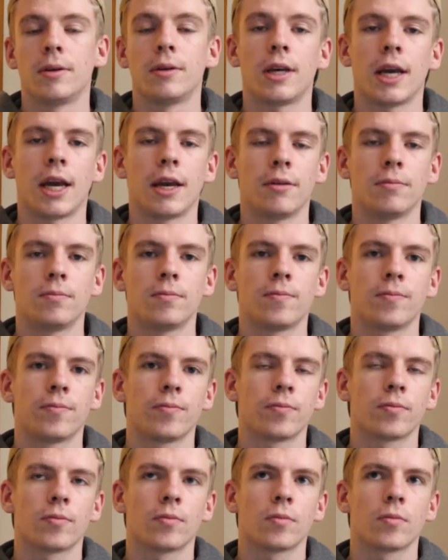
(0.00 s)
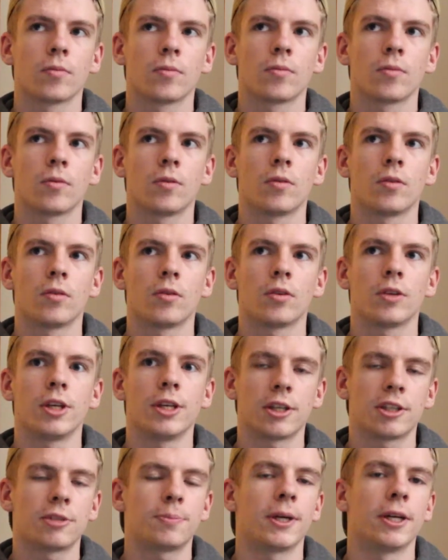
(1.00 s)
Gain
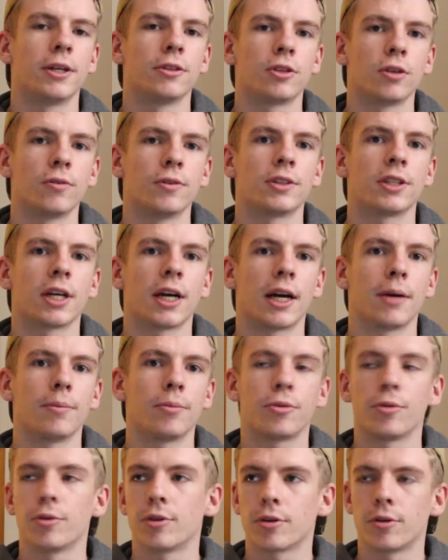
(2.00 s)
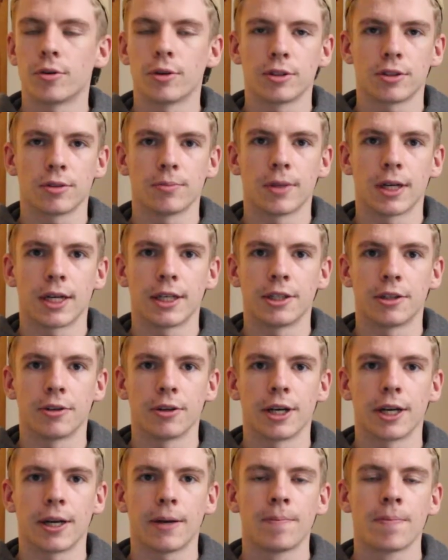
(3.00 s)
experience over time through the course of my
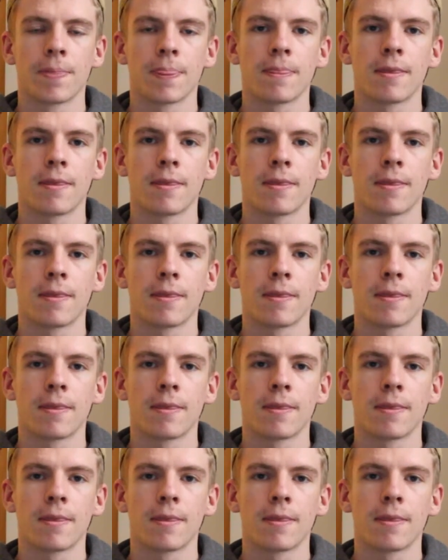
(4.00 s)
degree,